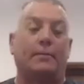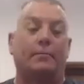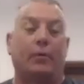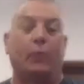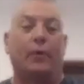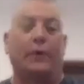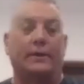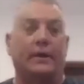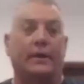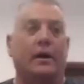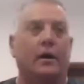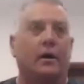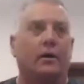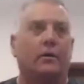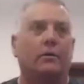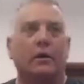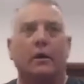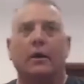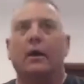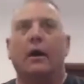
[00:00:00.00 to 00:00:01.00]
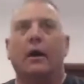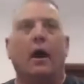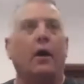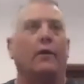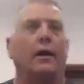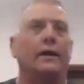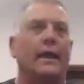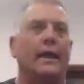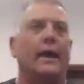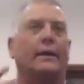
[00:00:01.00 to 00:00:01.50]
would go, all
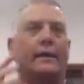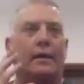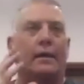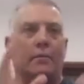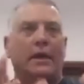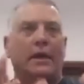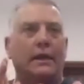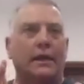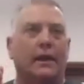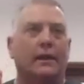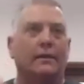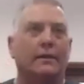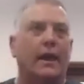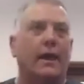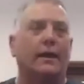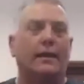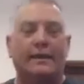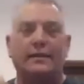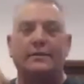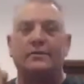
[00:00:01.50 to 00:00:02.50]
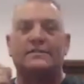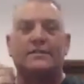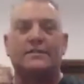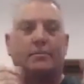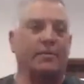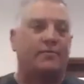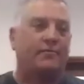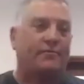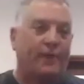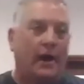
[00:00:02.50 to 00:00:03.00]
right, yeah, comedian, yeah, he can do
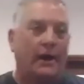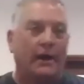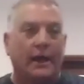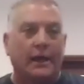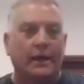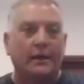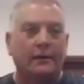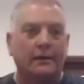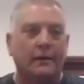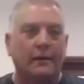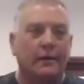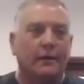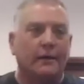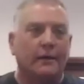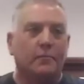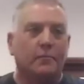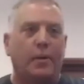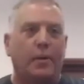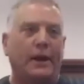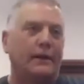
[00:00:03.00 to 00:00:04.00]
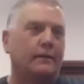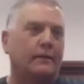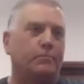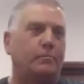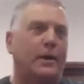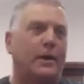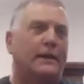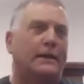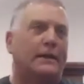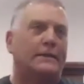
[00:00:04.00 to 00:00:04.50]
something funny,
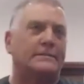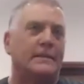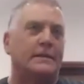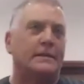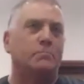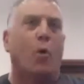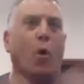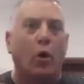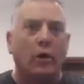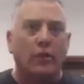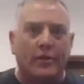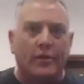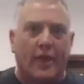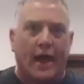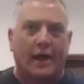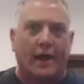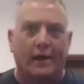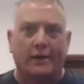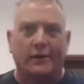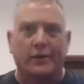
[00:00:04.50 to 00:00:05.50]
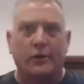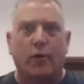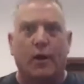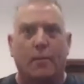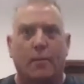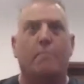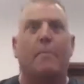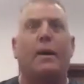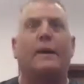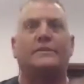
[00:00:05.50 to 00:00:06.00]
but is he more than that? And you
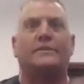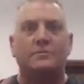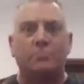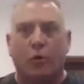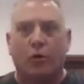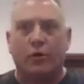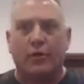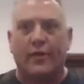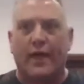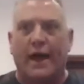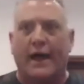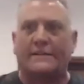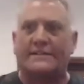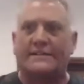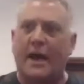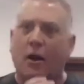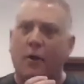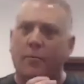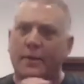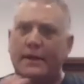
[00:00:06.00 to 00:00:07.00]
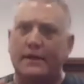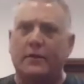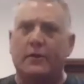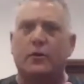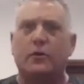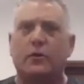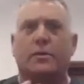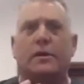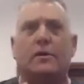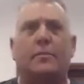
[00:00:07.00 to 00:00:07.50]
are much more than that. Tell me a
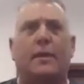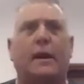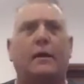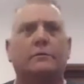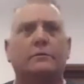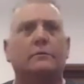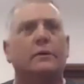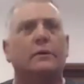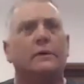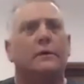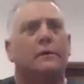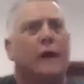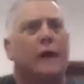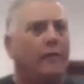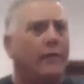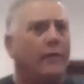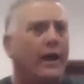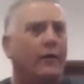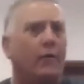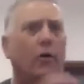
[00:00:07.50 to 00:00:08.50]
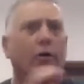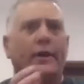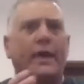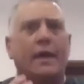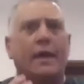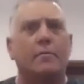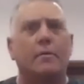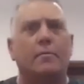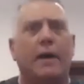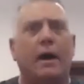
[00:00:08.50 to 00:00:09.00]
little bit about how that all came about.